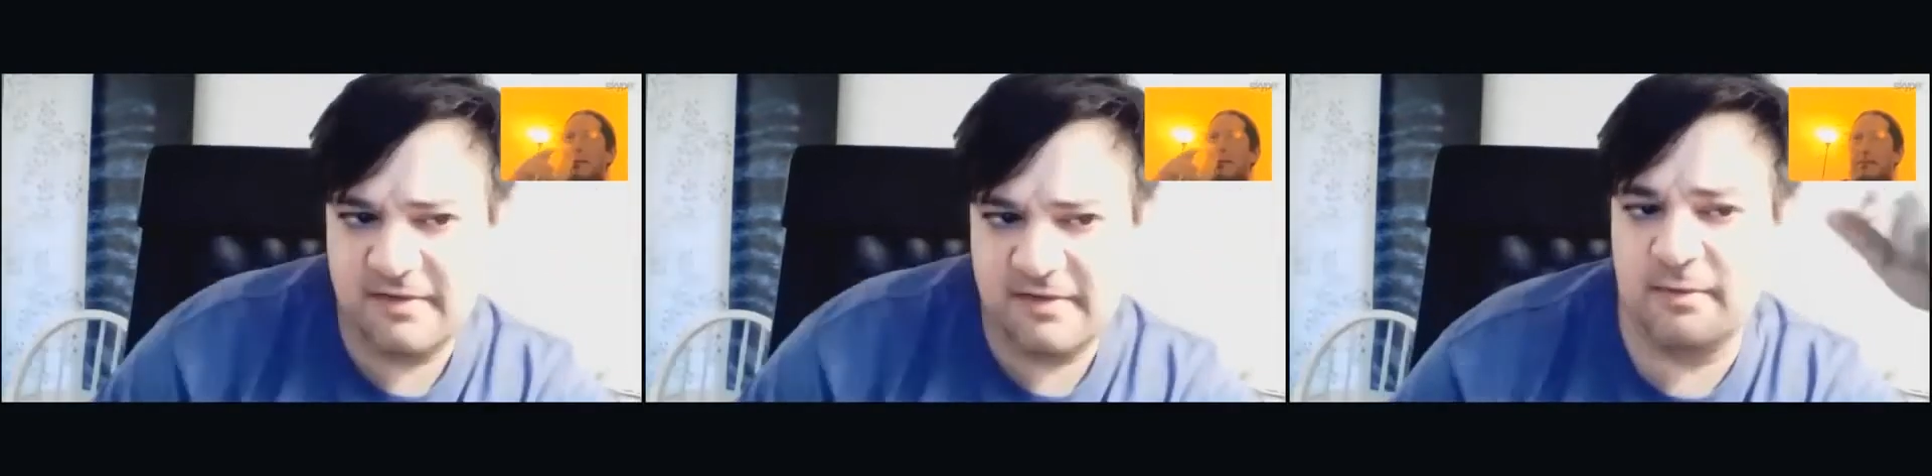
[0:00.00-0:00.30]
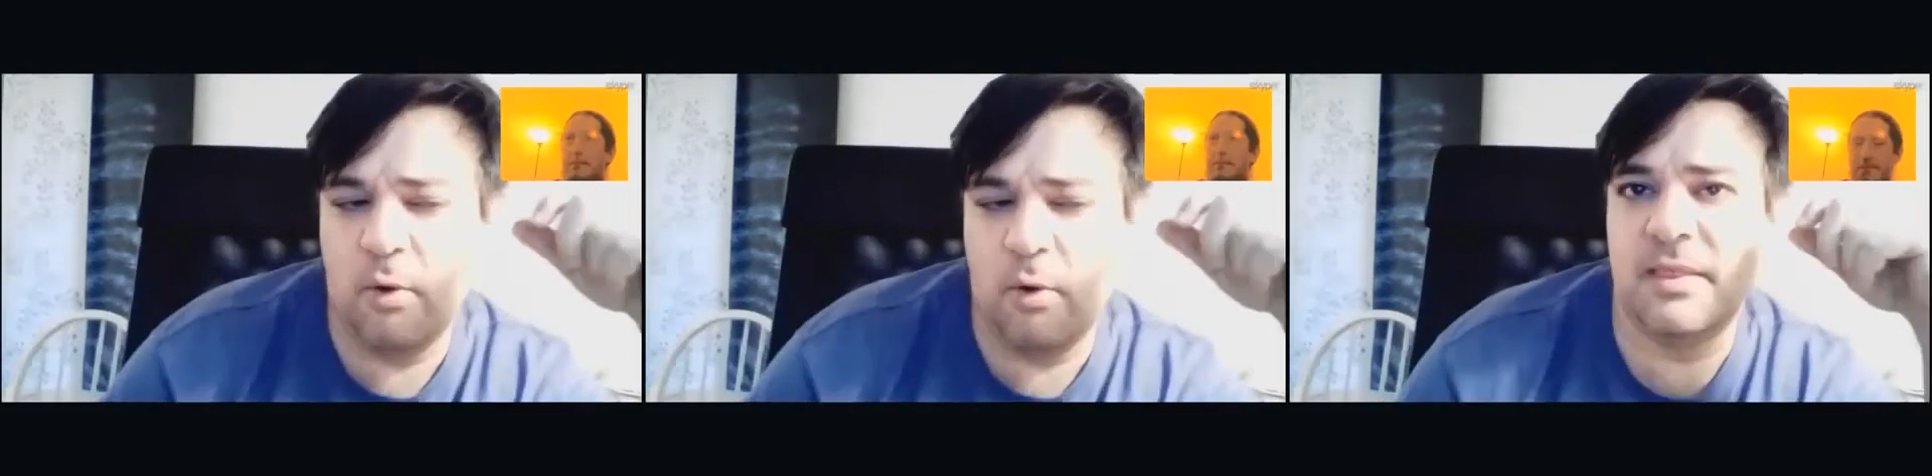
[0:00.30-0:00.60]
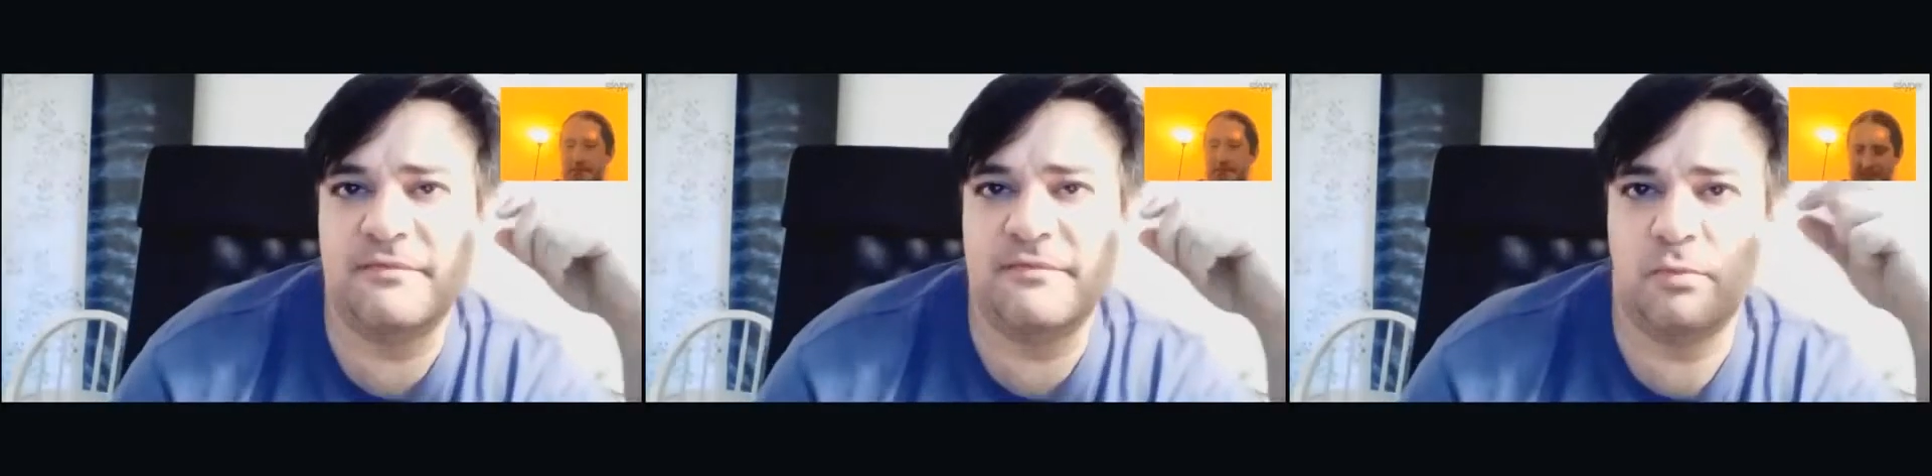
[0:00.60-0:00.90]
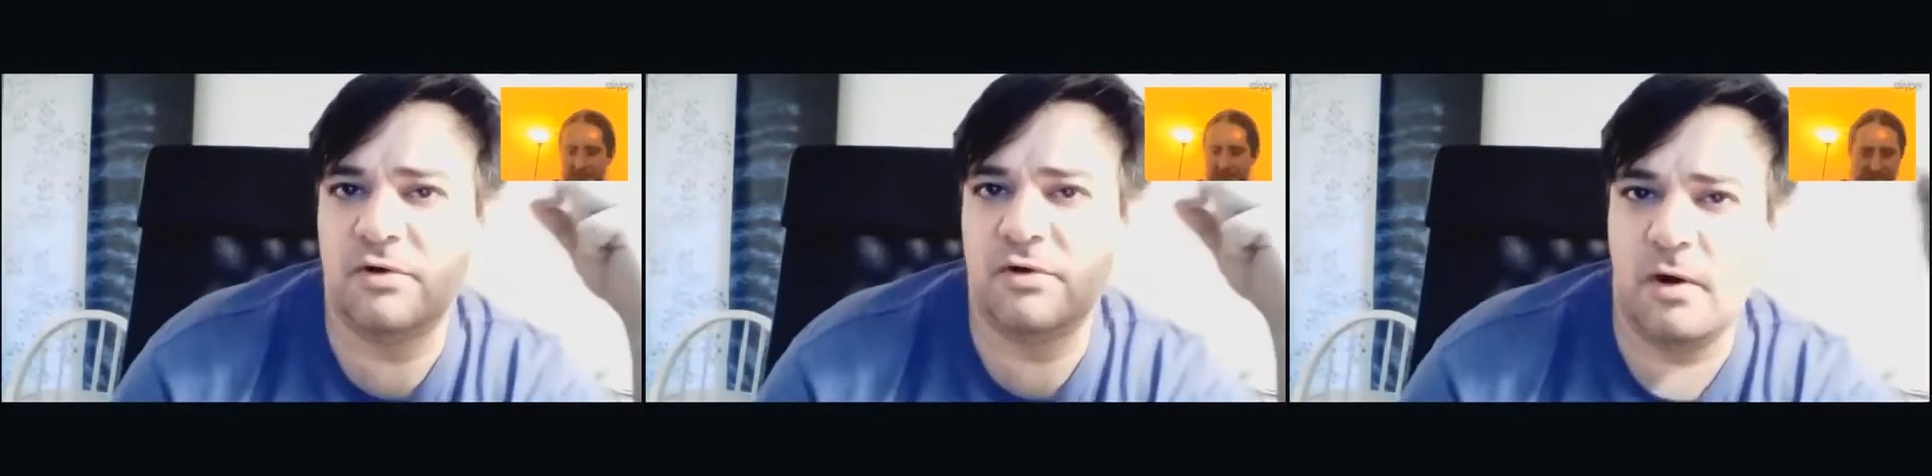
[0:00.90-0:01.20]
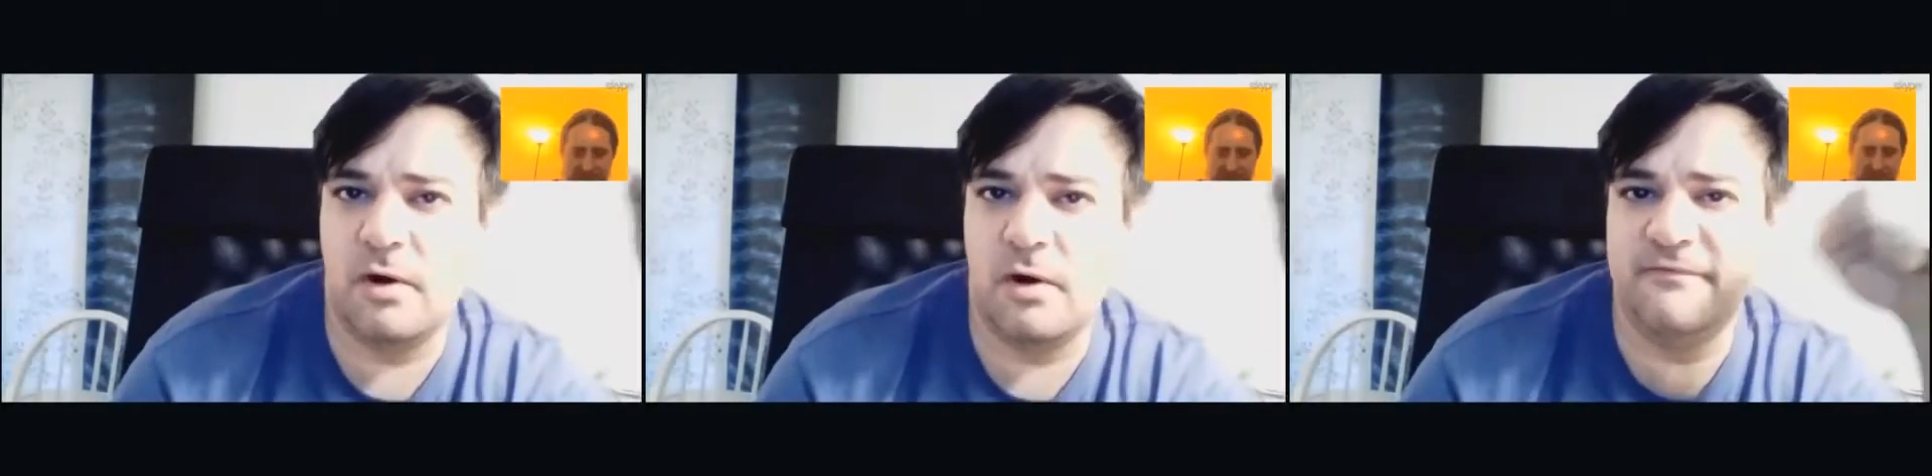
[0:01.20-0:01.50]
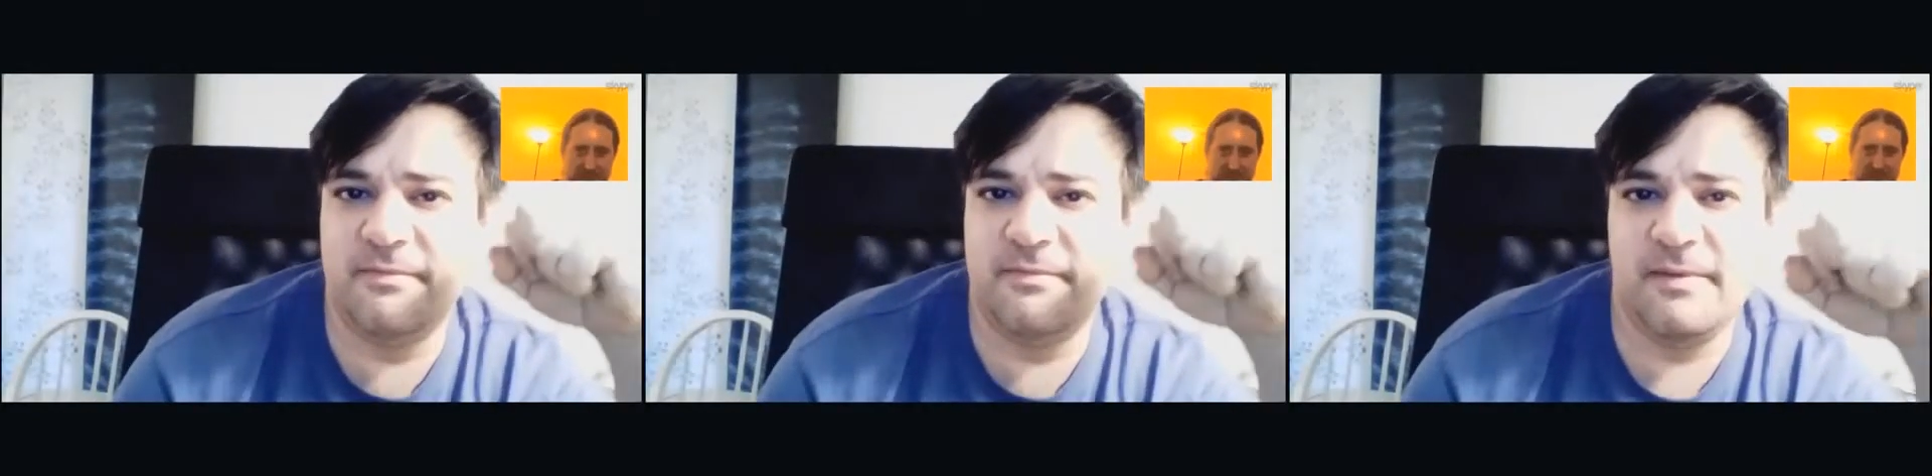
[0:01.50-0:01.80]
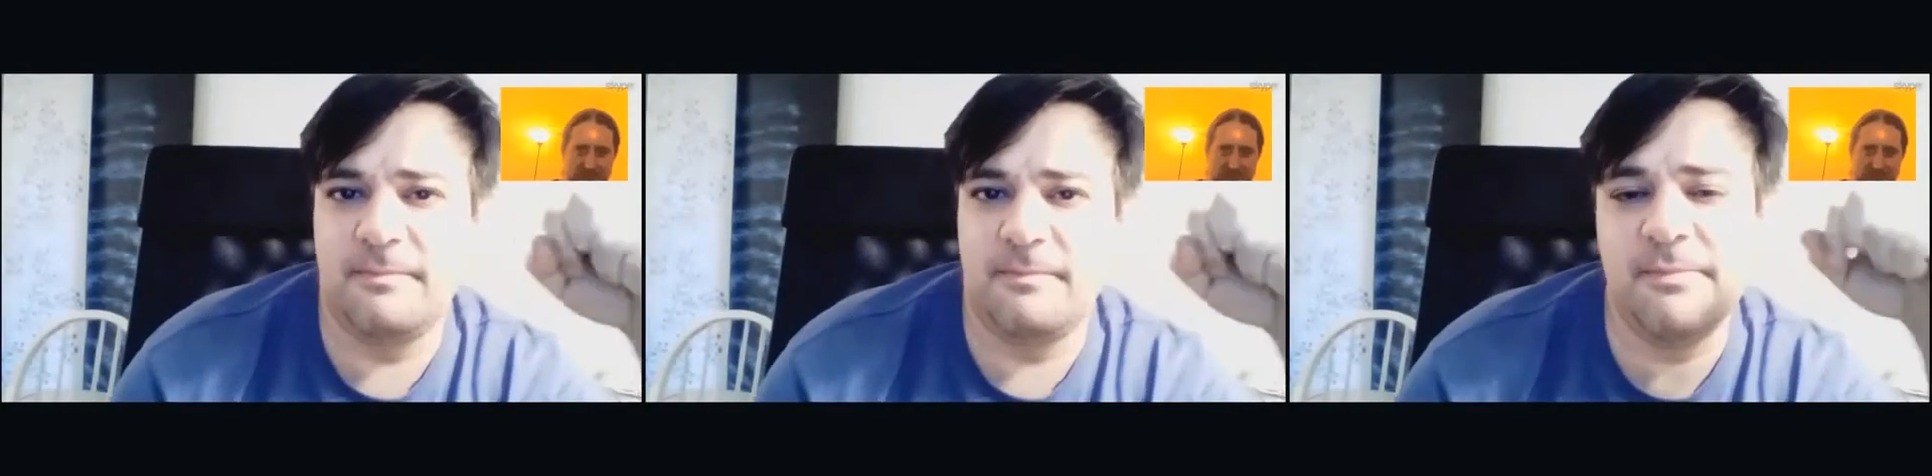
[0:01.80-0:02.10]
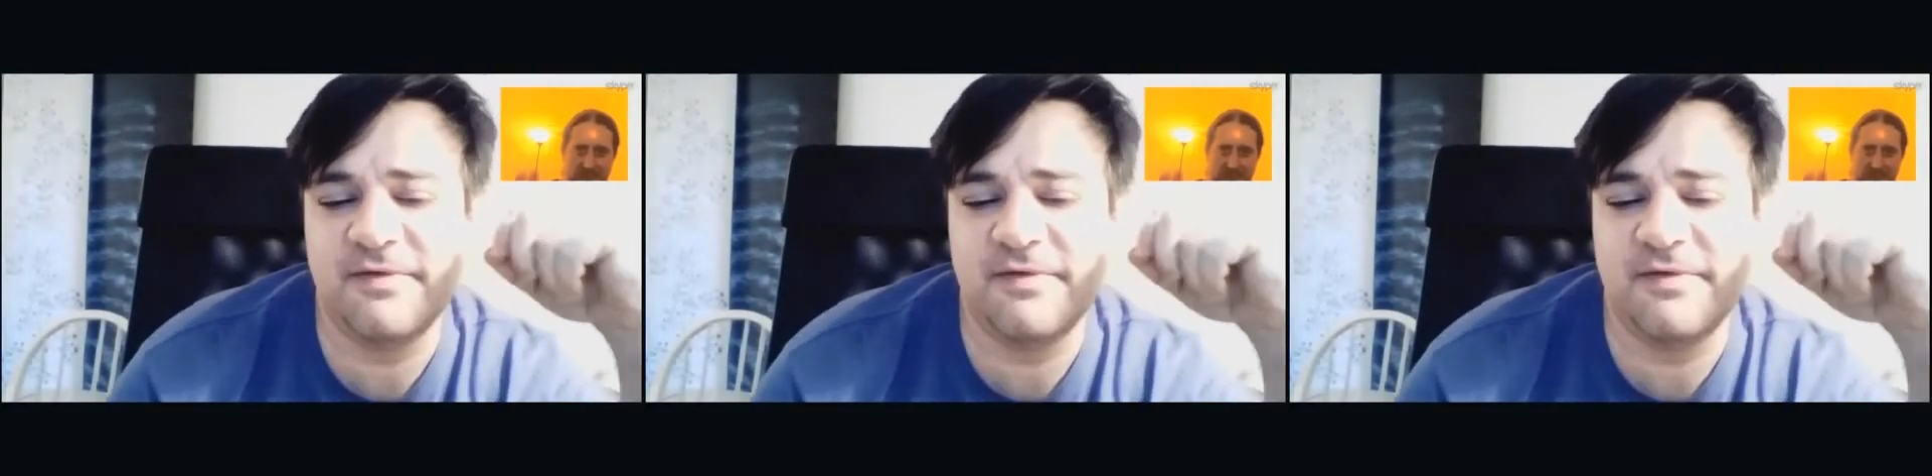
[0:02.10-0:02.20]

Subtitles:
They say, well, we love that we're Torah-believing people.